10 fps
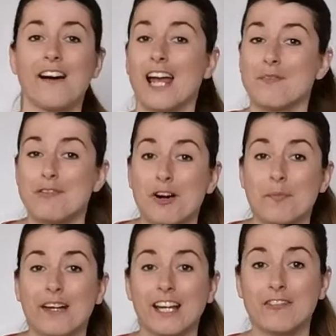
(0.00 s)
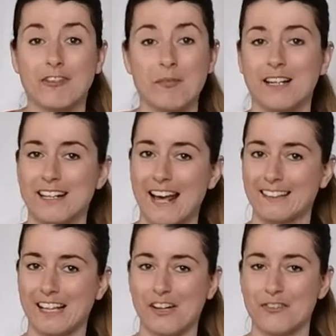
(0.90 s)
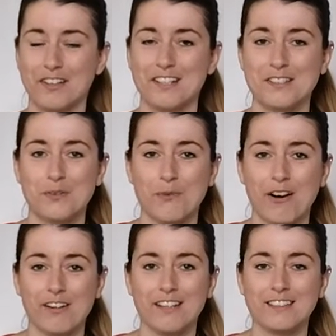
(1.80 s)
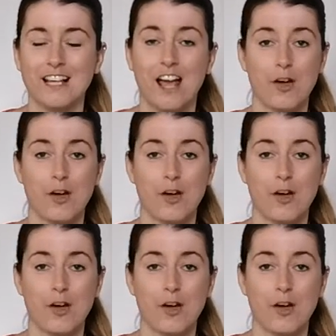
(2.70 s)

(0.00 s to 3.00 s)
Amy Roper here from Connect Health, Fitness and Wellness,